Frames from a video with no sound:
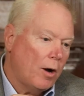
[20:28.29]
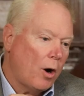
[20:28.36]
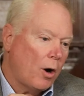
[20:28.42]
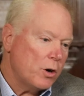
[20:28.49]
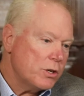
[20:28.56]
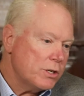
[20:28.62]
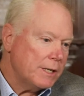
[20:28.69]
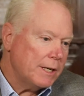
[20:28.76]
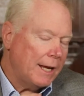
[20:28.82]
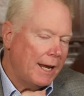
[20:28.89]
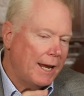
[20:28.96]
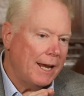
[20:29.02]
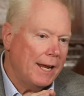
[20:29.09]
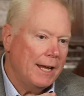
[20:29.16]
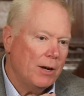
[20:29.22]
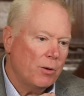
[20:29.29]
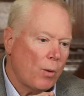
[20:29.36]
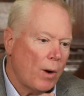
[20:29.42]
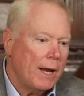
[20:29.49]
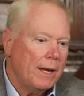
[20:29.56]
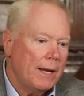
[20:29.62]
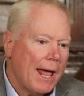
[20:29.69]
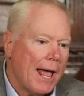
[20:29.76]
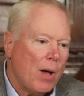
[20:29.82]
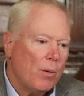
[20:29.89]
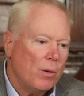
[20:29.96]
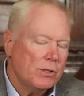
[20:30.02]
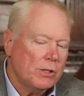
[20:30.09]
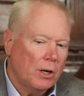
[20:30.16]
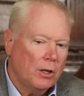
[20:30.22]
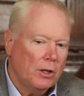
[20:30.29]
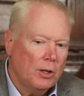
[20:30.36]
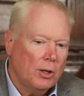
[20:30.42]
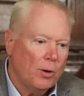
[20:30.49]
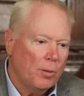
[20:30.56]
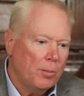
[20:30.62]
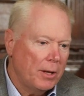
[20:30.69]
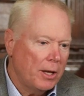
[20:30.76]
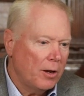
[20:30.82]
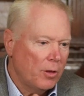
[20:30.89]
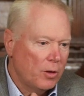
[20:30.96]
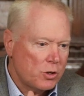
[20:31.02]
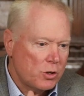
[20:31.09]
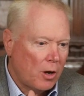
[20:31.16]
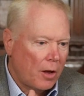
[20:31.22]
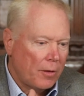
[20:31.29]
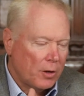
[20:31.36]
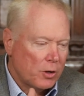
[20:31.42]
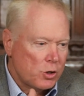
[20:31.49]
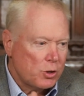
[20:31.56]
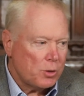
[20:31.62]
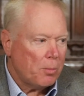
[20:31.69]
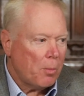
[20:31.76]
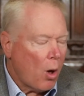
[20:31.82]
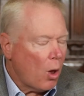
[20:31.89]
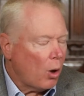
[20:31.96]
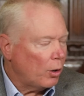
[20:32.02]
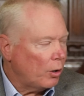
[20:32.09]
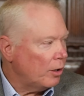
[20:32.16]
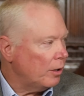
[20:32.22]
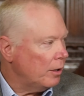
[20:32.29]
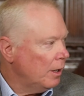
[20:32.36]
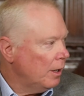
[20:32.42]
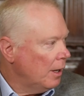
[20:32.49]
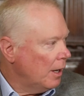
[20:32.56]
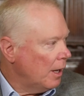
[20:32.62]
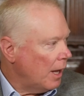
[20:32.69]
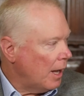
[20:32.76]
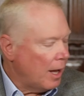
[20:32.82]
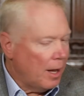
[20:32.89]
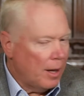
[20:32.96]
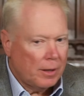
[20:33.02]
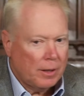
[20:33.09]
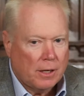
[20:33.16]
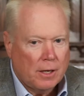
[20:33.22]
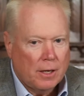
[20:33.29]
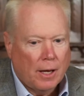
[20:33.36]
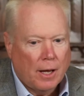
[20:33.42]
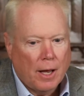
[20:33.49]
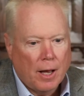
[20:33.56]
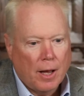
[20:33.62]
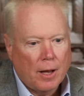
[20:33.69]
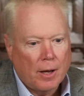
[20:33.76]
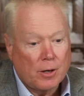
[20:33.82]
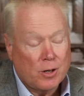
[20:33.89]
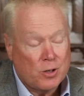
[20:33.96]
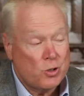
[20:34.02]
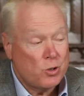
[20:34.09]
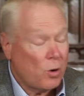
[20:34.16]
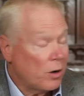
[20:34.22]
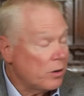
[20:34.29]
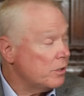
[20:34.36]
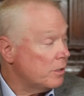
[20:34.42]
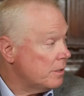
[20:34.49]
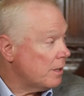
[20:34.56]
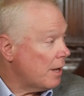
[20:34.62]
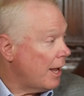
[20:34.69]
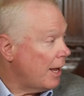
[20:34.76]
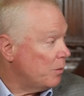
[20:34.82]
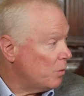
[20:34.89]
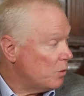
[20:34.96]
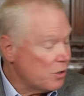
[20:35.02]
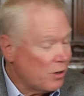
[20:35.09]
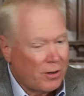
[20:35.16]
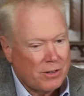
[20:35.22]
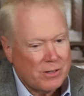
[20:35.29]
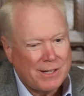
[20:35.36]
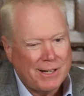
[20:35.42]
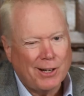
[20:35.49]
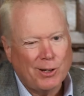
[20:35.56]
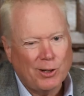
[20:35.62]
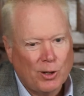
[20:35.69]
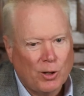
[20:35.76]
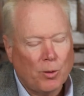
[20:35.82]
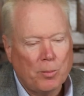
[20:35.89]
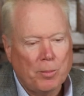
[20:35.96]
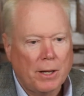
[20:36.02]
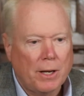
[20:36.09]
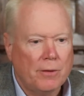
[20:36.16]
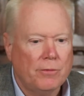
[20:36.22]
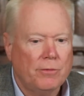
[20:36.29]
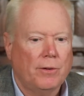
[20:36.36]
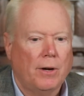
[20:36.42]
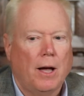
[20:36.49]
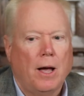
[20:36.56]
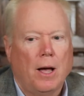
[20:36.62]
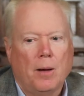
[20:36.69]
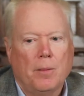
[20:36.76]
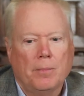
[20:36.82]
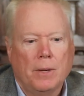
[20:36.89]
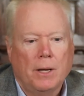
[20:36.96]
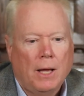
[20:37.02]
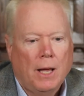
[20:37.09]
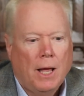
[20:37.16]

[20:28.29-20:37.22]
are seeing right now is a little bit of this on the smaller uh, uh, construction side, we're starting to see a little bit of um,